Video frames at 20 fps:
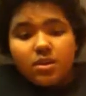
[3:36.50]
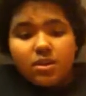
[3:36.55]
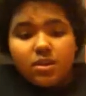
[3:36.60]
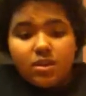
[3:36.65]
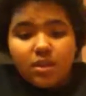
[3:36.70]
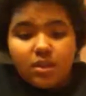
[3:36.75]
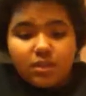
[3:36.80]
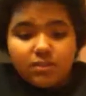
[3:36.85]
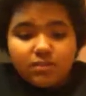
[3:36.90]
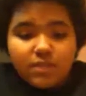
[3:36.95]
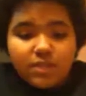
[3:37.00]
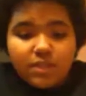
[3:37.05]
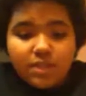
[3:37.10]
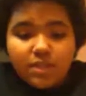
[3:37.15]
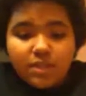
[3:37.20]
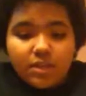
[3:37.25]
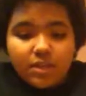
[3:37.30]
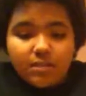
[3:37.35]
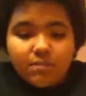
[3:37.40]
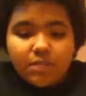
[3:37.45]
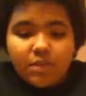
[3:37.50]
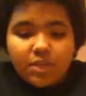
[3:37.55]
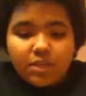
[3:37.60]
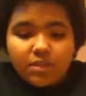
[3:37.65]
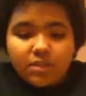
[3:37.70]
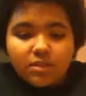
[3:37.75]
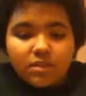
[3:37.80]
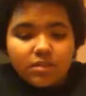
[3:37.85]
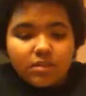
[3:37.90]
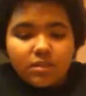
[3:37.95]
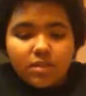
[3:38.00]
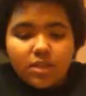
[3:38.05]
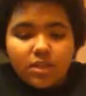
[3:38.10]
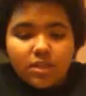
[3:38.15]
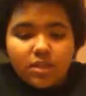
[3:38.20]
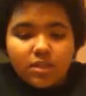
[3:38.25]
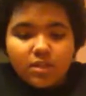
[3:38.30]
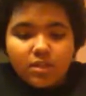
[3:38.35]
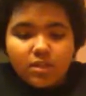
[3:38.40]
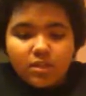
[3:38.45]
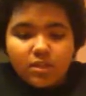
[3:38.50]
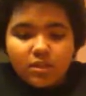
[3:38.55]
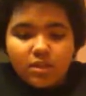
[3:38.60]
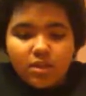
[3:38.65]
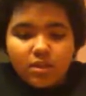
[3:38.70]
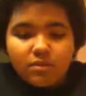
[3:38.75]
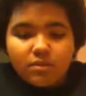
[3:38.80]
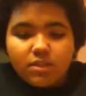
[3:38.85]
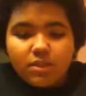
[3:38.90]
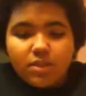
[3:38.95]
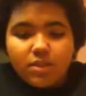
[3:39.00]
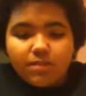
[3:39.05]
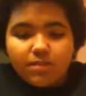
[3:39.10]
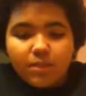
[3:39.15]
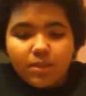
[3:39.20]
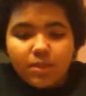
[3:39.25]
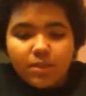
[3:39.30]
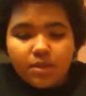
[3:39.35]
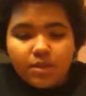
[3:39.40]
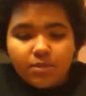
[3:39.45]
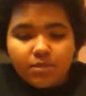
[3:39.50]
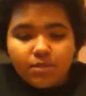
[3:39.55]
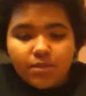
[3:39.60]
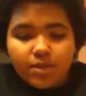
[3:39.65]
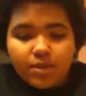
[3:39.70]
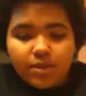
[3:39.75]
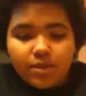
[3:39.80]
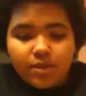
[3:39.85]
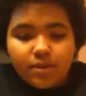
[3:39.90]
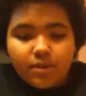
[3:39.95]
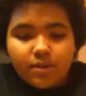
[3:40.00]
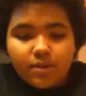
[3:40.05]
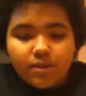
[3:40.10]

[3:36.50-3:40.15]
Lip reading: I would set it up basically like I would set up any other rig.